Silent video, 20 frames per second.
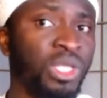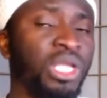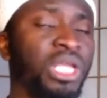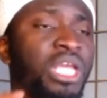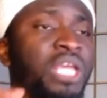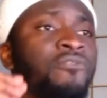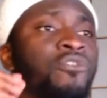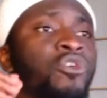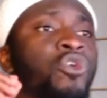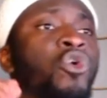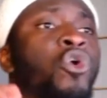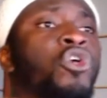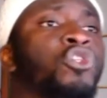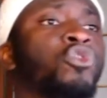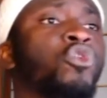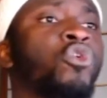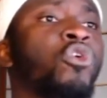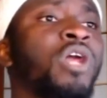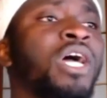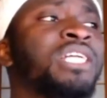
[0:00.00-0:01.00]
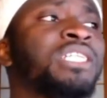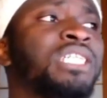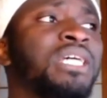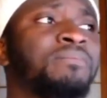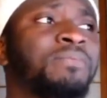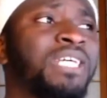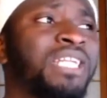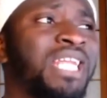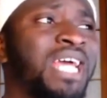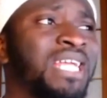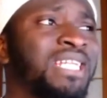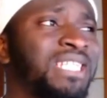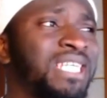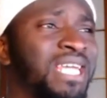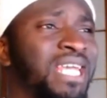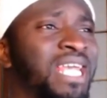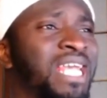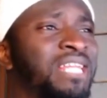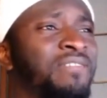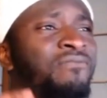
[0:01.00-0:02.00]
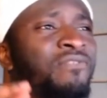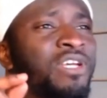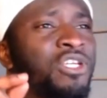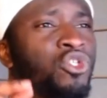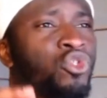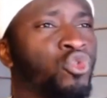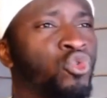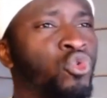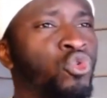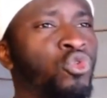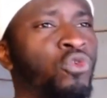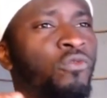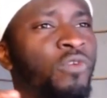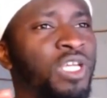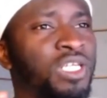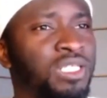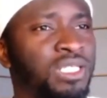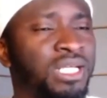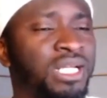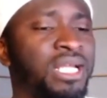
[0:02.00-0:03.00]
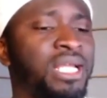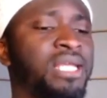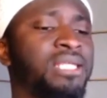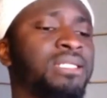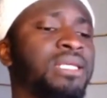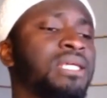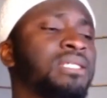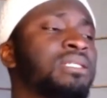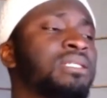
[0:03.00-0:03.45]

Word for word: If you go to Quran chapter 98, verse 2 to verse 3, it says,